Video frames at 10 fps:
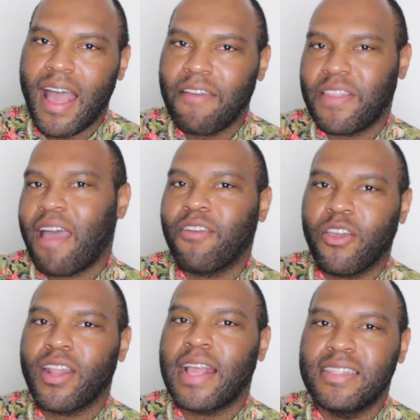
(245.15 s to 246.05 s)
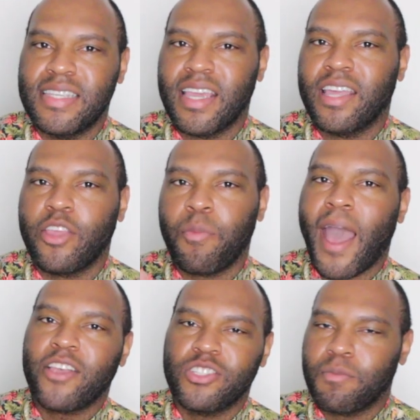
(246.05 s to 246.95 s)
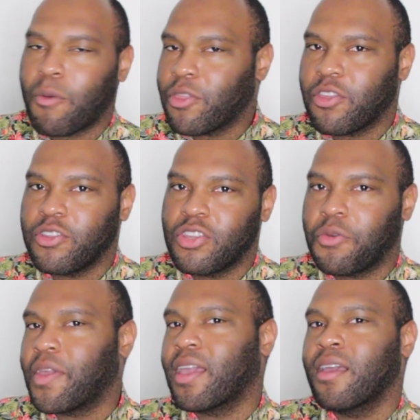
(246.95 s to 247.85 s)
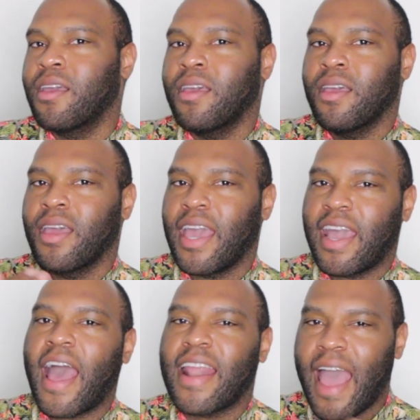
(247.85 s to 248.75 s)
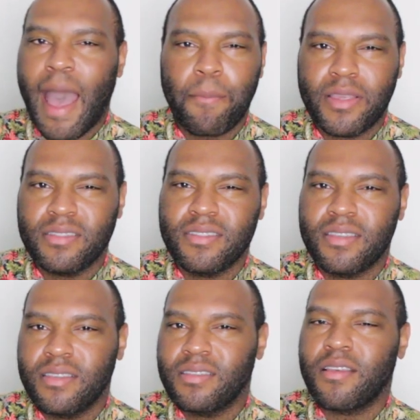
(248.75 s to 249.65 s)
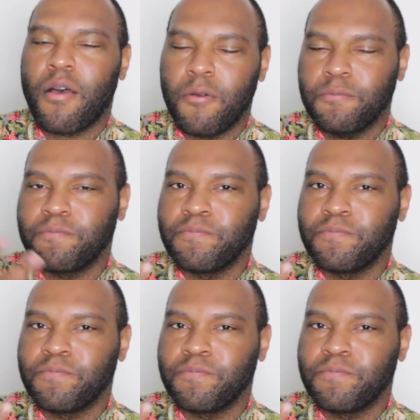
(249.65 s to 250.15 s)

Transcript: if they have a good idea and they're passionate about what they're doing, it kind of happens. So,